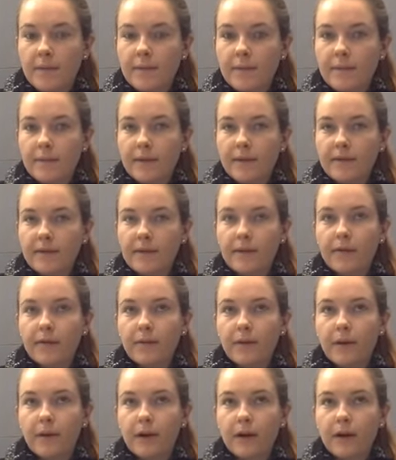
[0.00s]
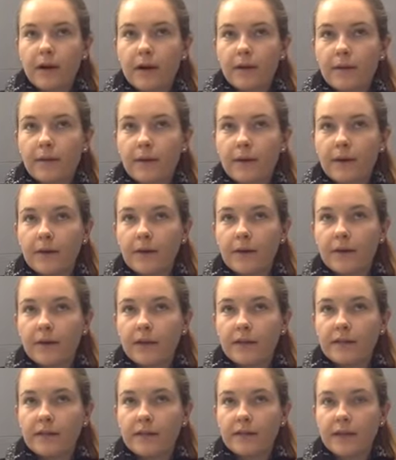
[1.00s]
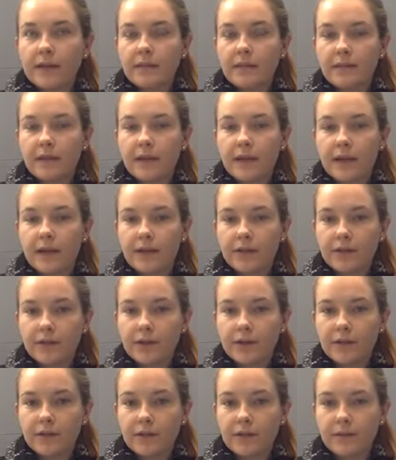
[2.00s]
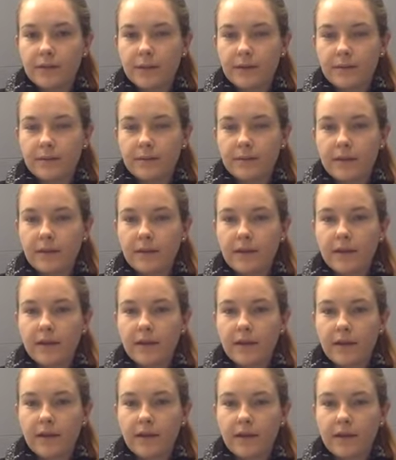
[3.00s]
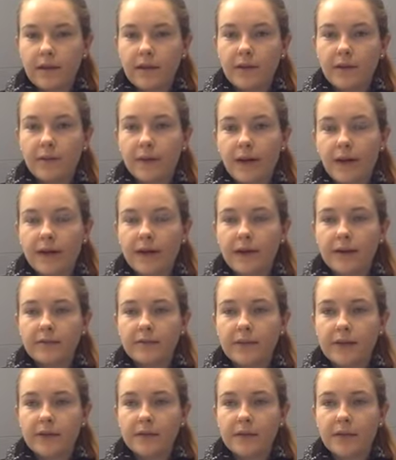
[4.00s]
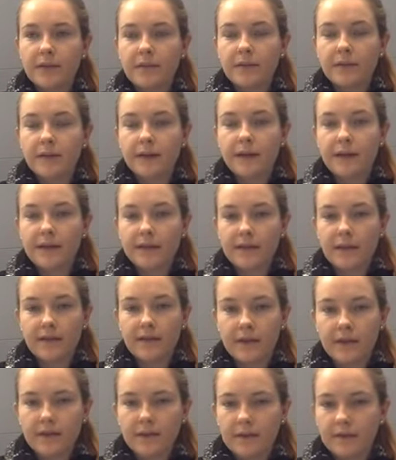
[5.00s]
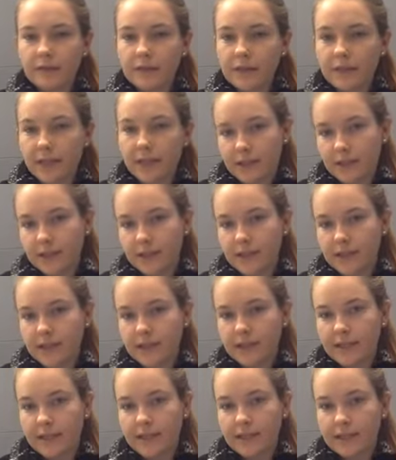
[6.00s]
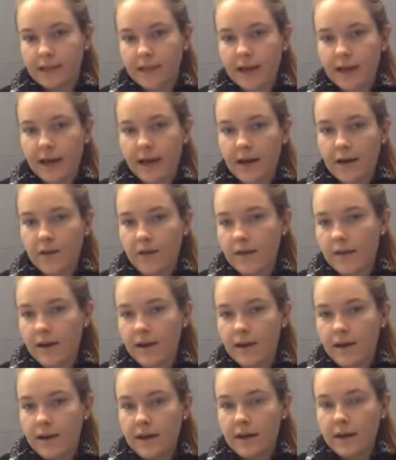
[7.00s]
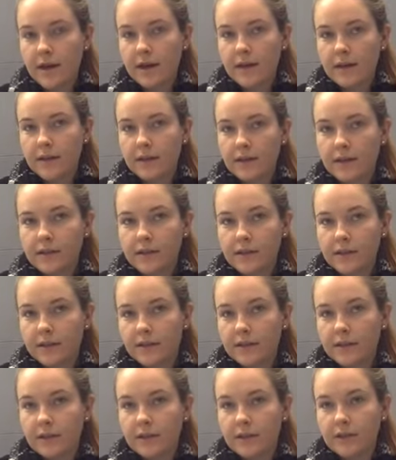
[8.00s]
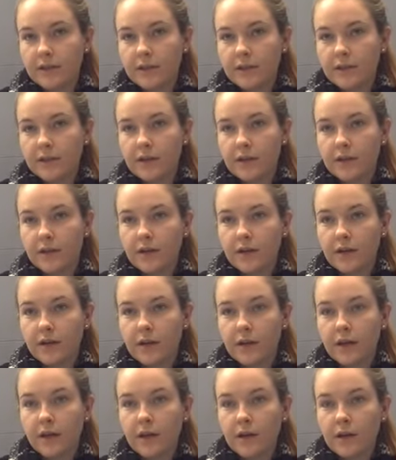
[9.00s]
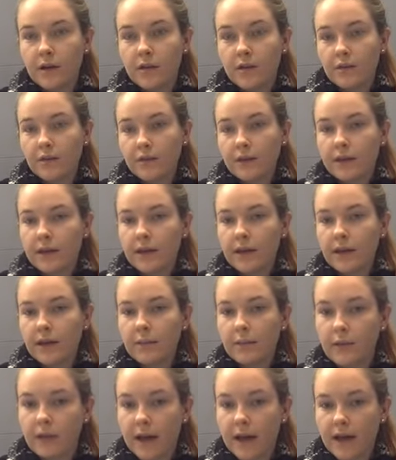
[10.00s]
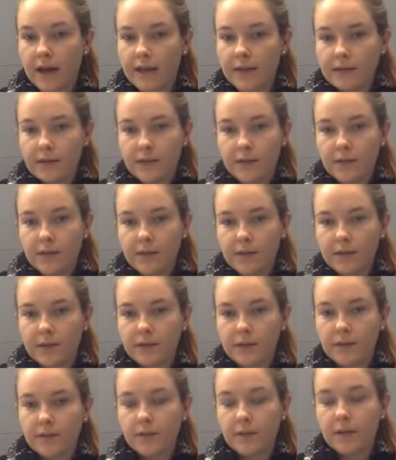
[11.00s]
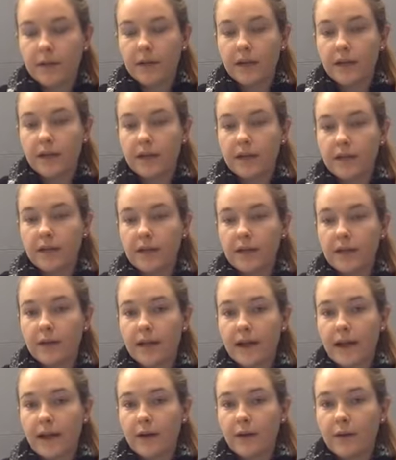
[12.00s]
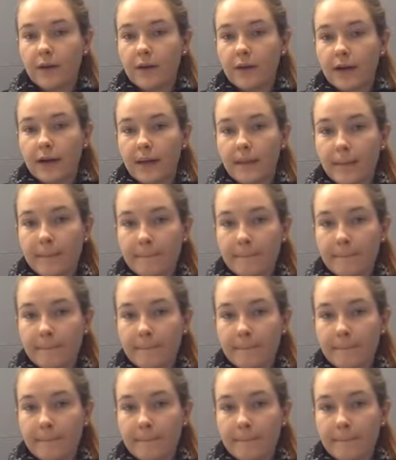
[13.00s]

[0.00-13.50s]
My favorite part about the encyclopedia entry was probably the theoretical background section because I found it really interesting to see how the uncertainty reduction theory really applies to interpersonal communication and how it